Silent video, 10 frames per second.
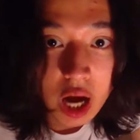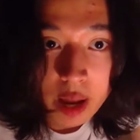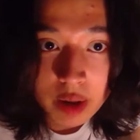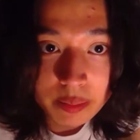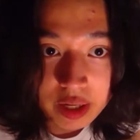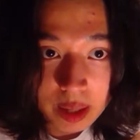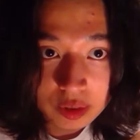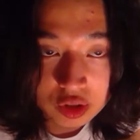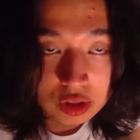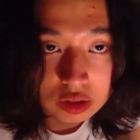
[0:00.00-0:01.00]
I might be
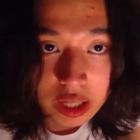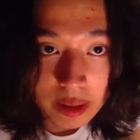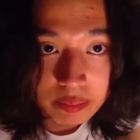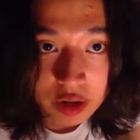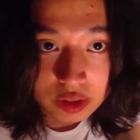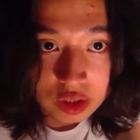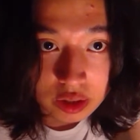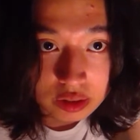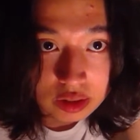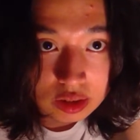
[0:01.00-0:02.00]
able to get my
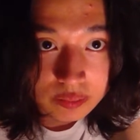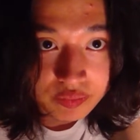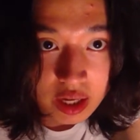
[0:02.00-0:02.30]
results,